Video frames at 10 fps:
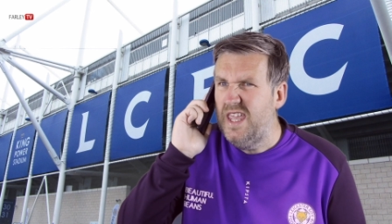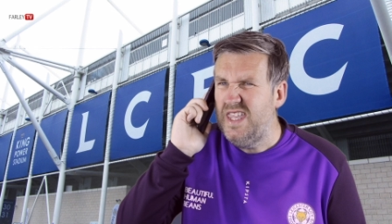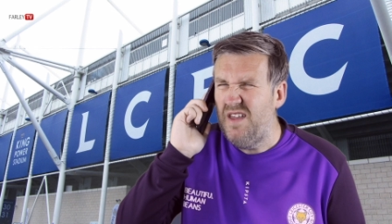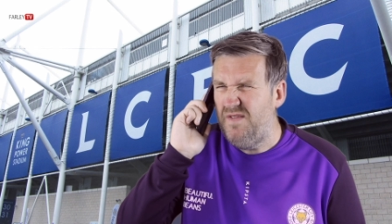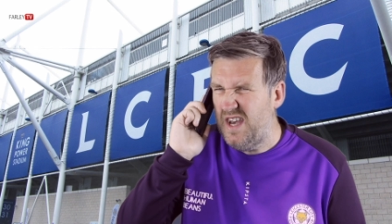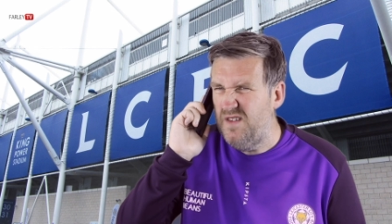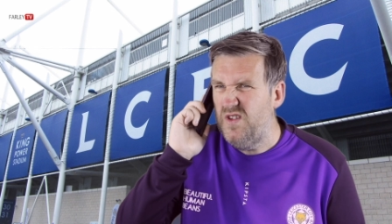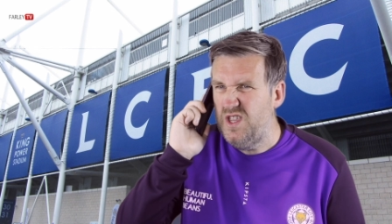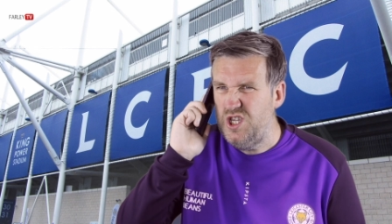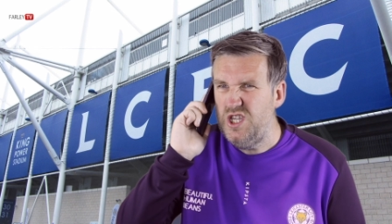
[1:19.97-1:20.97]
Yeah,
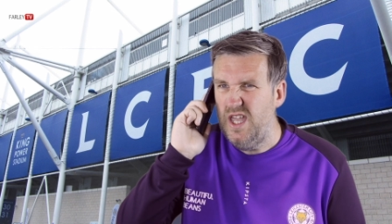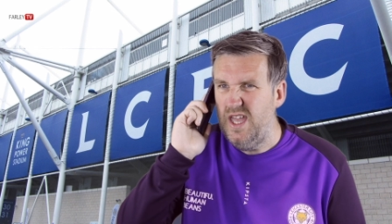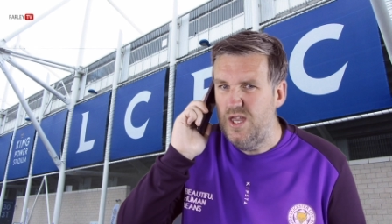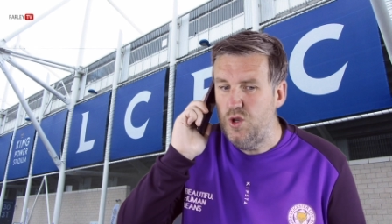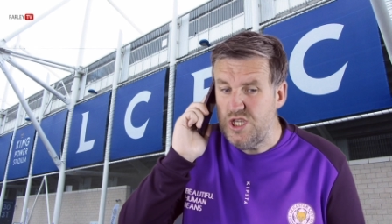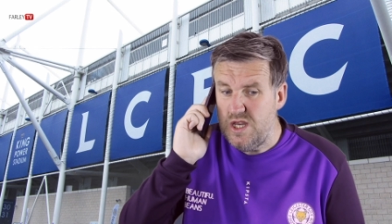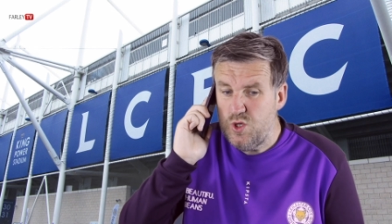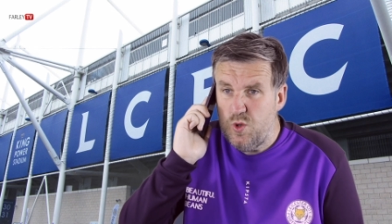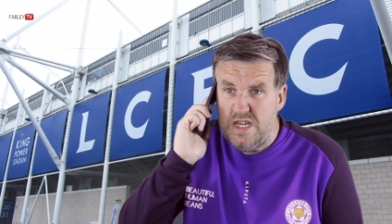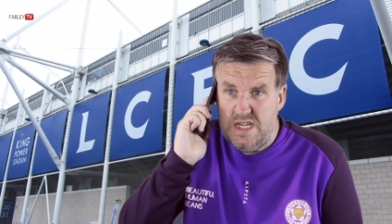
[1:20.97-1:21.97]
Ivanovic, yeah. Now, he said he
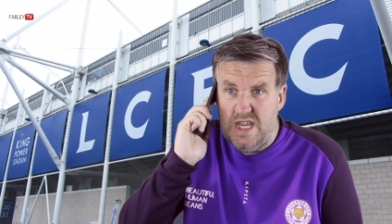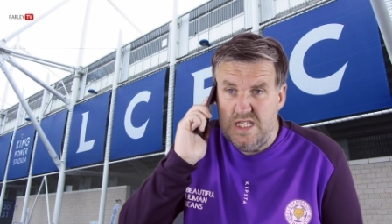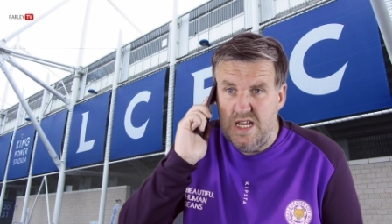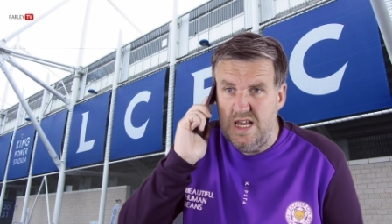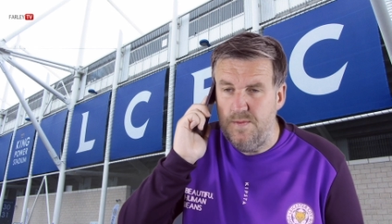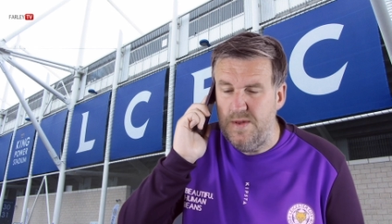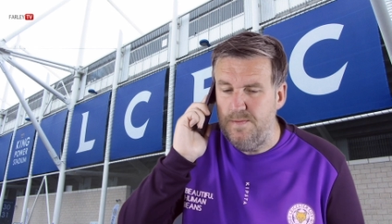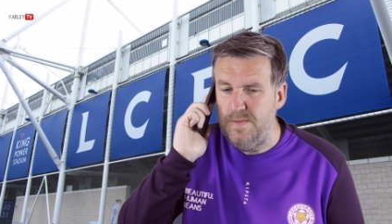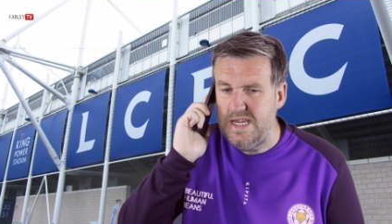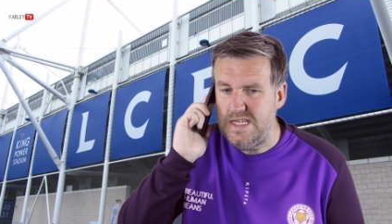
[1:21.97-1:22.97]
was quite tasty, a little
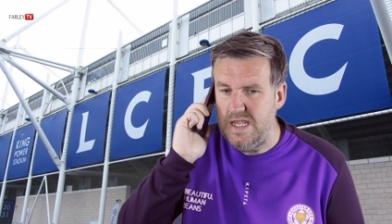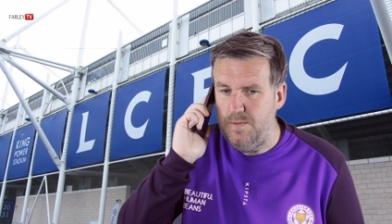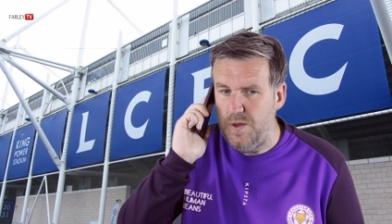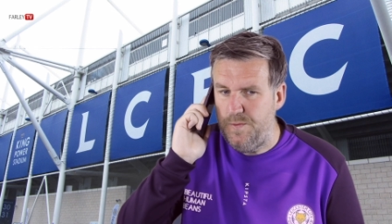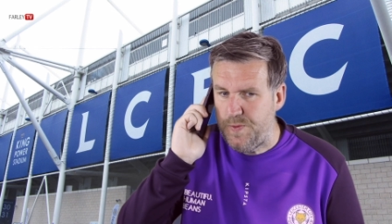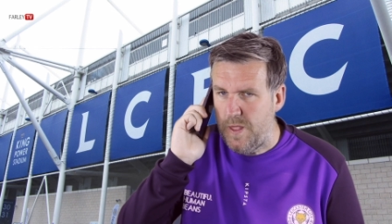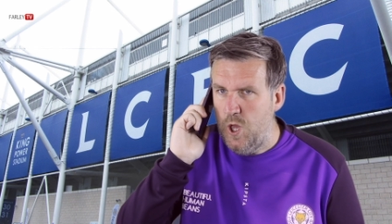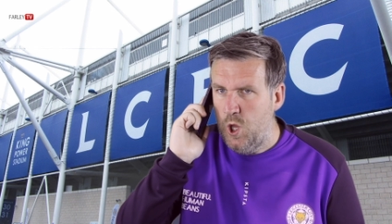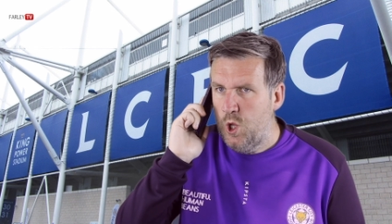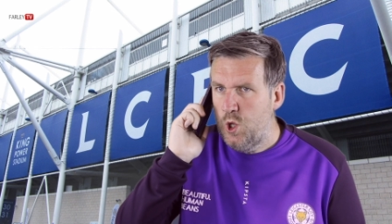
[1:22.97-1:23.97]
bit meaty, but
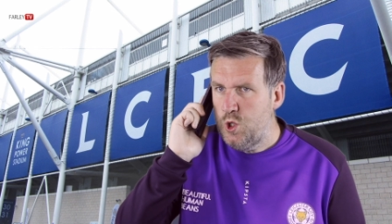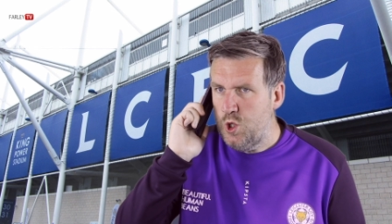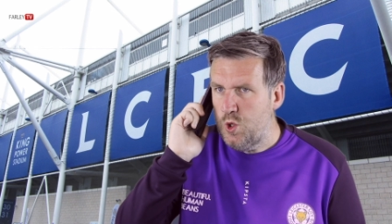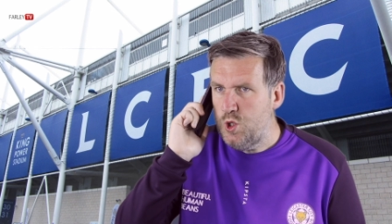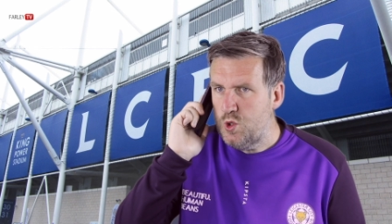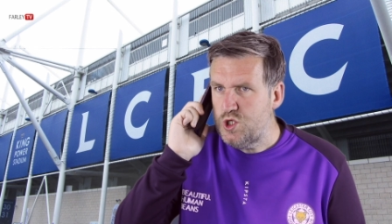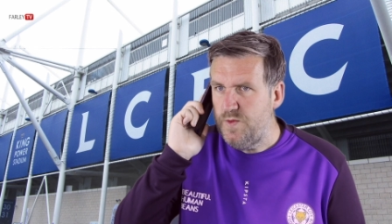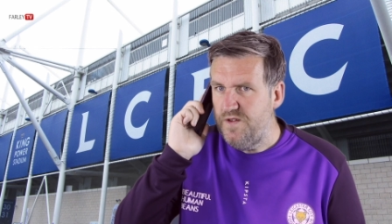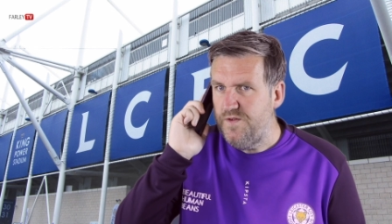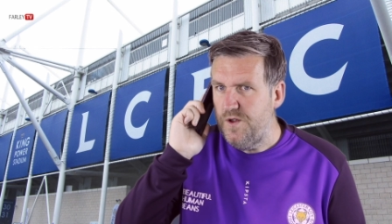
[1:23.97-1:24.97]
no, not to
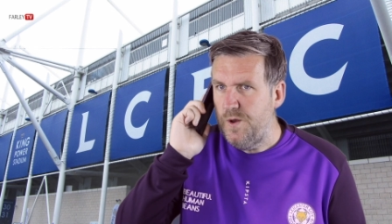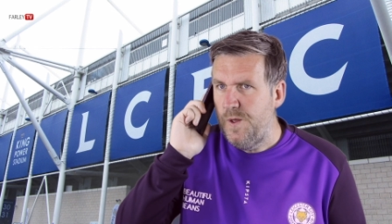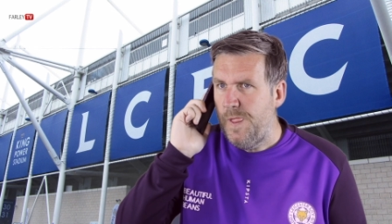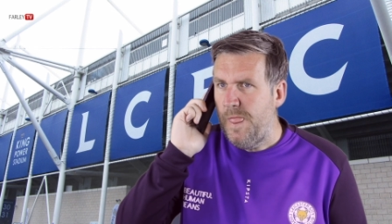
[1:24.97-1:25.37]
be fair.